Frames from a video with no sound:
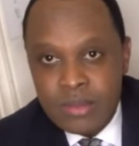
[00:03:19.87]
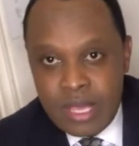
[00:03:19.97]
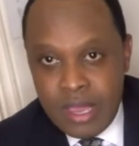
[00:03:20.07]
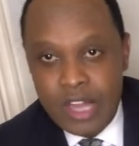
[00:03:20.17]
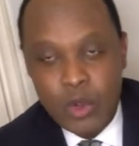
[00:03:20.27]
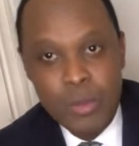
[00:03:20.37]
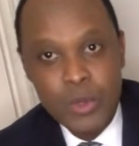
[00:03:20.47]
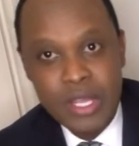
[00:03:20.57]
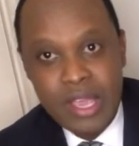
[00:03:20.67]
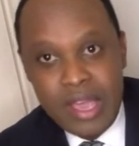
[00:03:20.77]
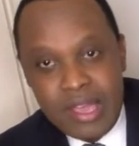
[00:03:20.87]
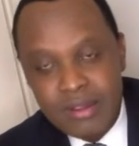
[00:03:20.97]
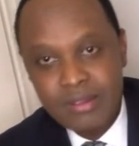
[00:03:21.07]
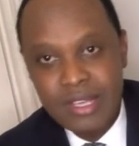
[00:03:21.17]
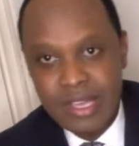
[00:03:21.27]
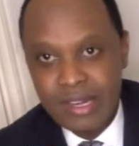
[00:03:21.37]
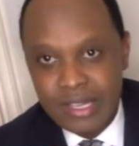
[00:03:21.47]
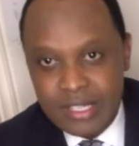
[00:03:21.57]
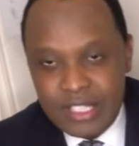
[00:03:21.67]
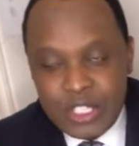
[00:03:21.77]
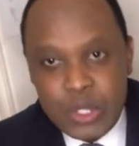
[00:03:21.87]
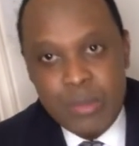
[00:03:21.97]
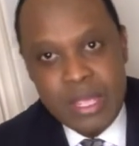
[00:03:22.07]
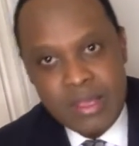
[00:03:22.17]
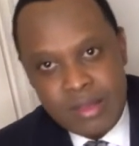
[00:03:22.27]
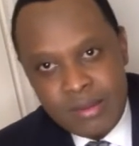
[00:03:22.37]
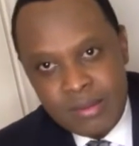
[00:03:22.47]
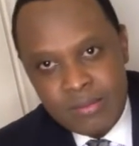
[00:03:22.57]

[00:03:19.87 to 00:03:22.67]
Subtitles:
He can communicate, he can listen to me,